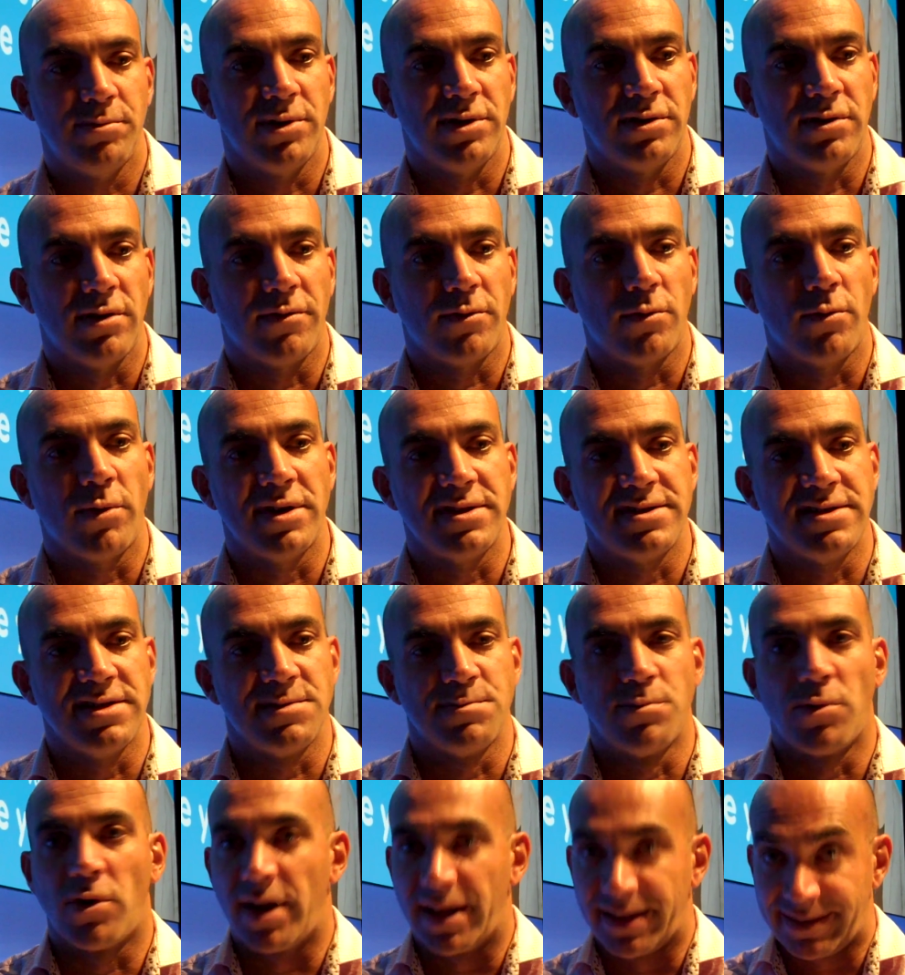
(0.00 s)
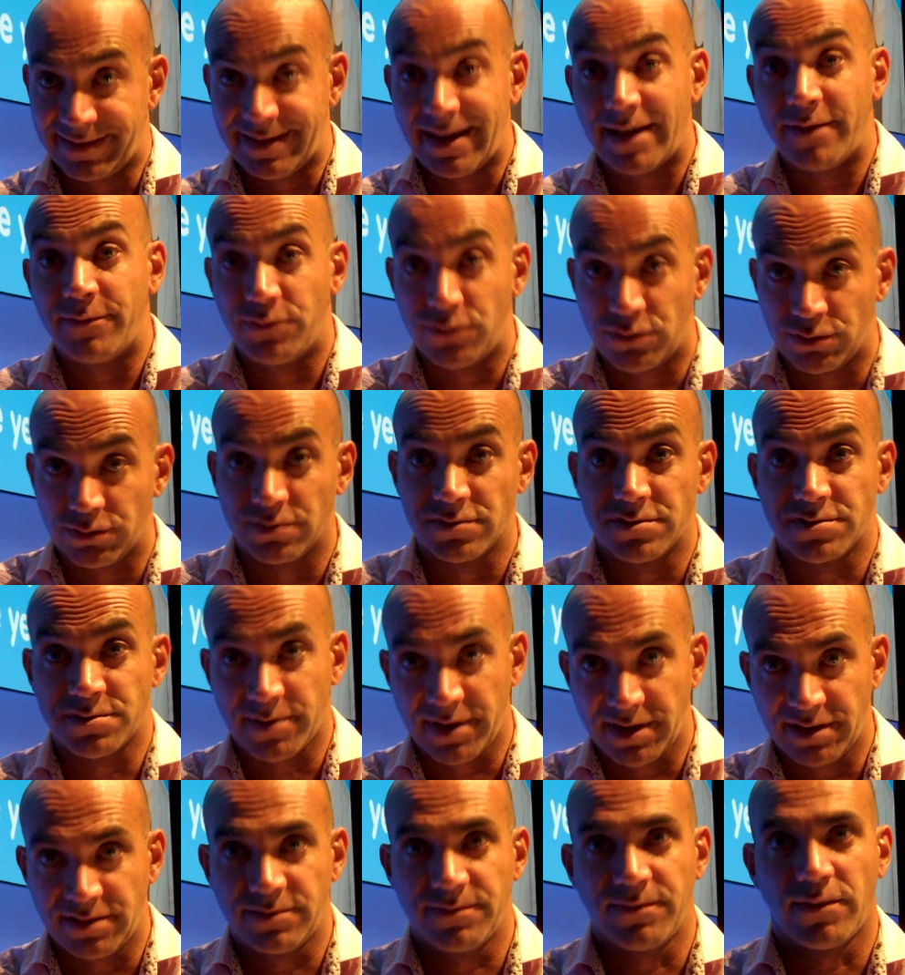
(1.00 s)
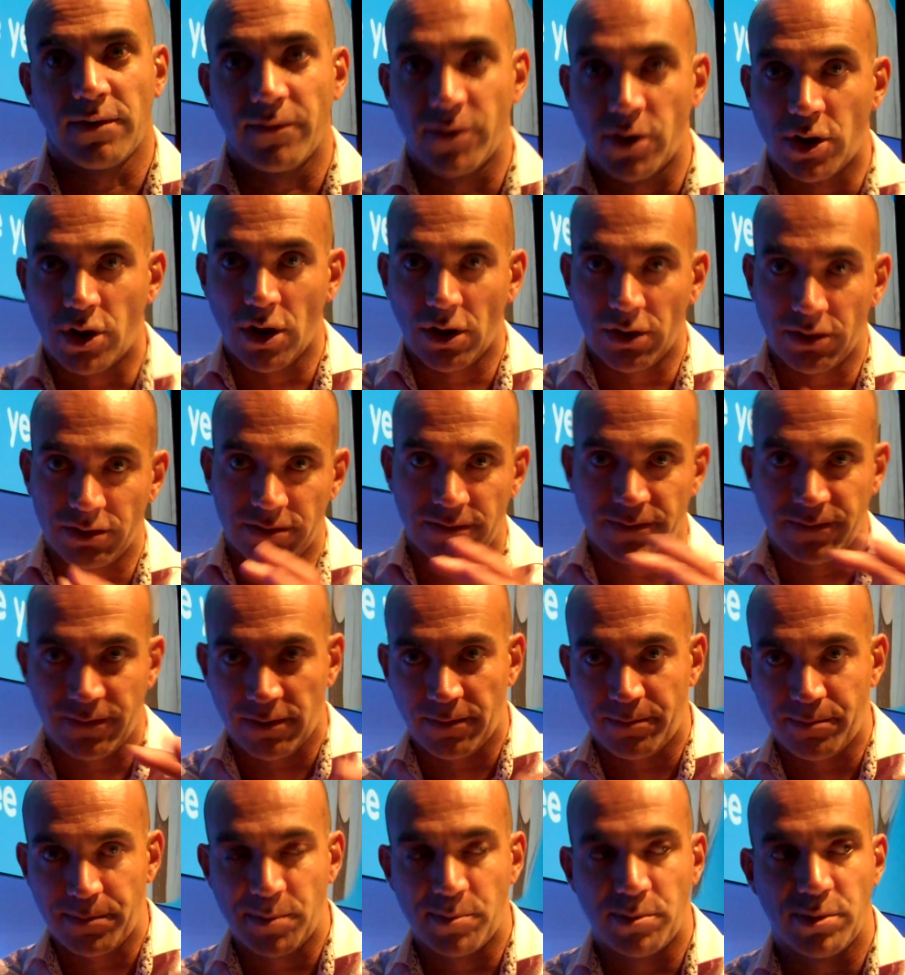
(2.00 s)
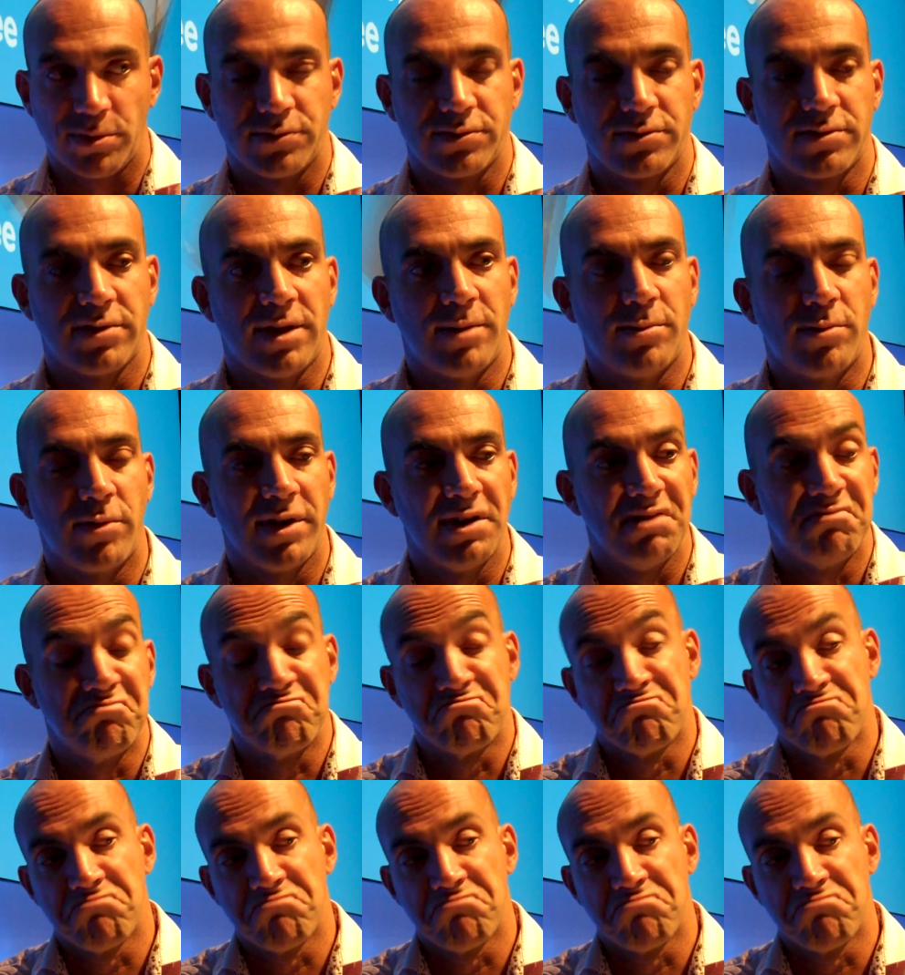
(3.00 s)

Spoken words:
But otherwise, it's more like dev tools, right, for the code, for people to collaborate.